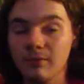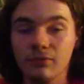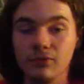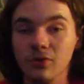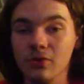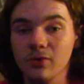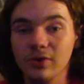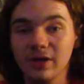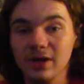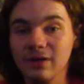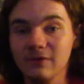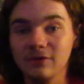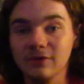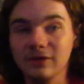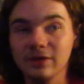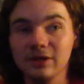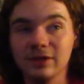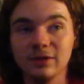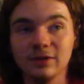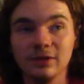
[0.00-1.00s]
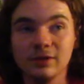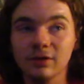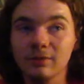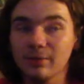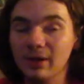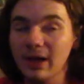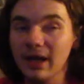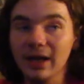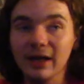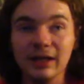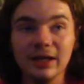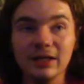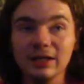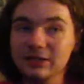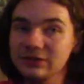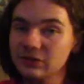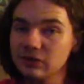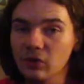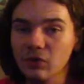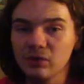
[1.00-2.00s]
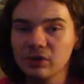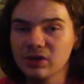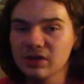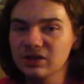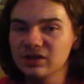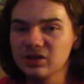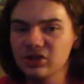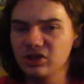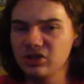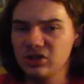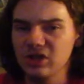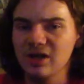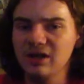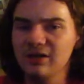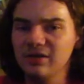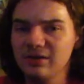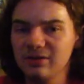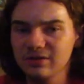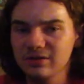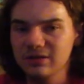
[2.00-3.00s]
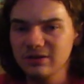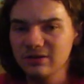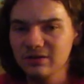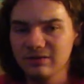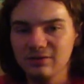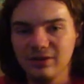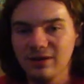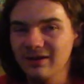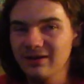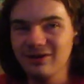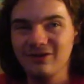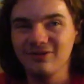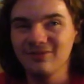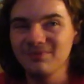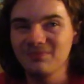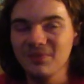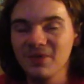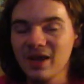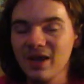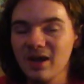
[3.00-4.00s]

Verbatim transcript: throwing everything in there pancakes, donuts, gelatin, you know,